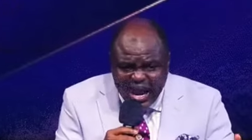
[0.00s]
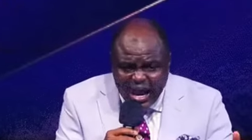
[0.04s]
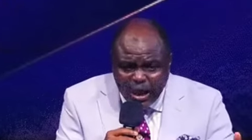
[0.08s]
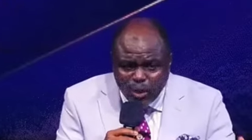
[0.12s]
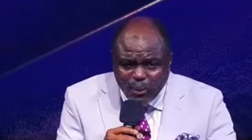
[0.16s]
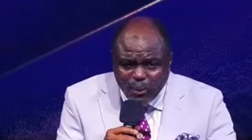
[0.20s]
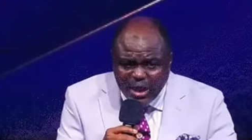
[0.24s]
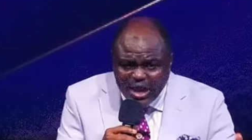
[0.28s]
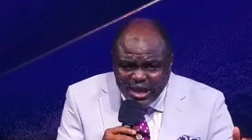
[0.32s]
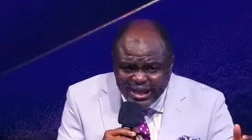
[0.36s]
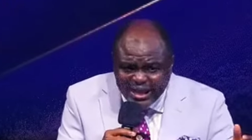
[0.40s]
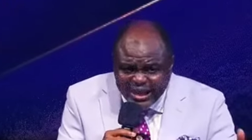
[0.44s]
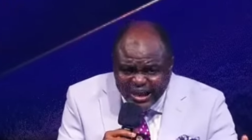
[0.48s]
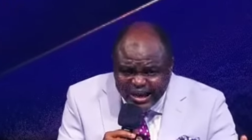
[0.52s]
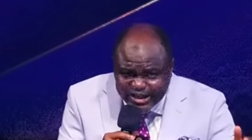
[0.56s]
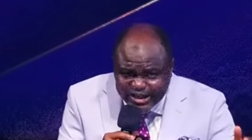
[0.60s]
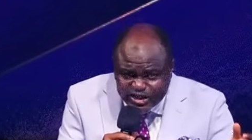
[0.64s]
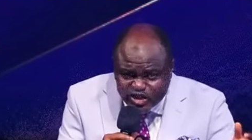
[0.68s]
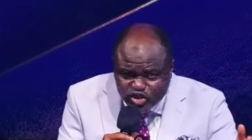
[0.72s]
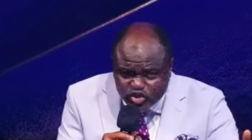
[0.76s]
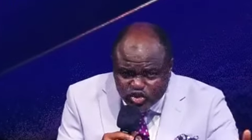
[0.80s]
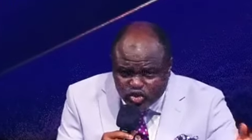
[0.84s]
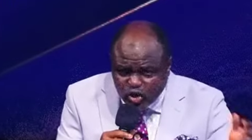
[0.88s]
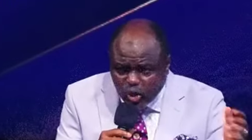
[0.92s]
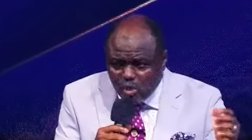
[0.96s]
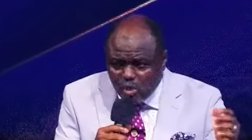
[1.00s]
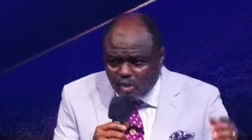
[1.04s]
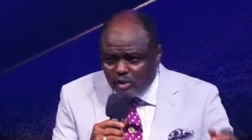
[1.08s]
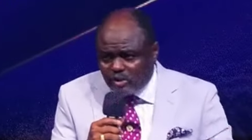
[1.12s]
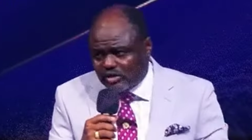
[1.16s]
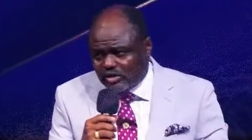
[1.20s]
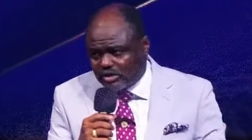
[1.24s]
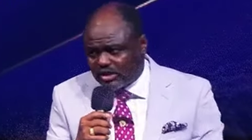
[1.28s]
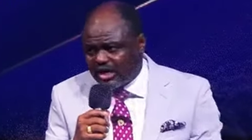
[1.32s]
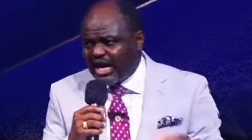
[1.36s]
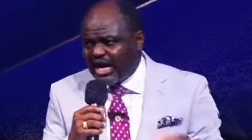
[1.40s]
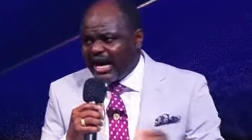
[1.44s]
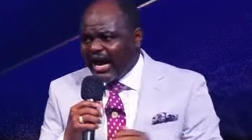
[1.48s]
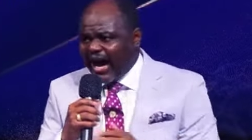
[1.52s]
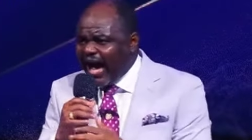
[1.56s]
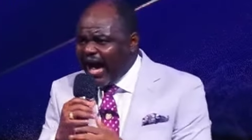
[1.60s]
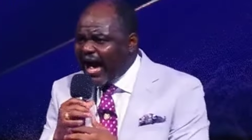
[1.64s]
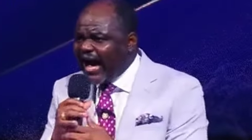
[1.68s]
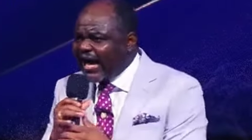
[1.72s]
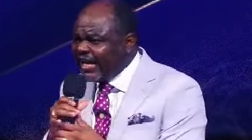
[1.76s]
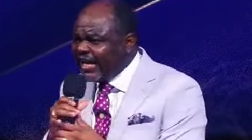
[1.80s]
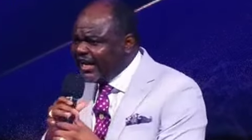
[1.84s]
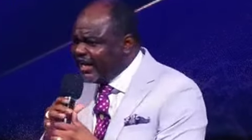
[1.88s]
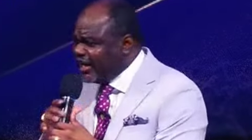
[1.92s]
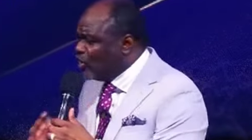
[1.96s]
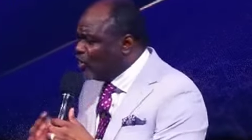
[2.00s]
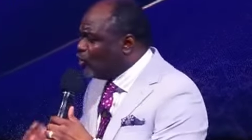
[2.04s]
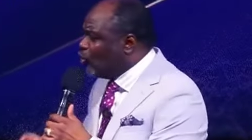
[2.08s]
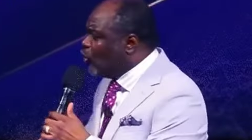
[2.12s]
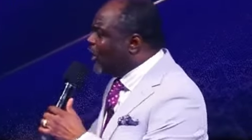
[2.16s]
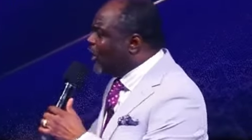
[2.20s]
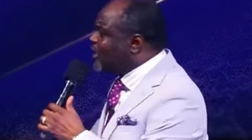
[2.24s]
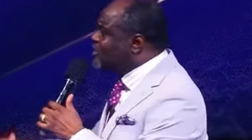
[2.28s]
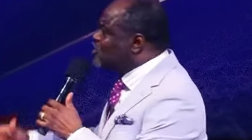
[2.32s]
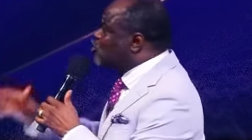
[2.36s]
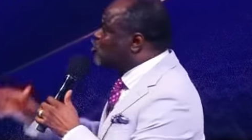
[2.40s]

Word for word: our insults and he was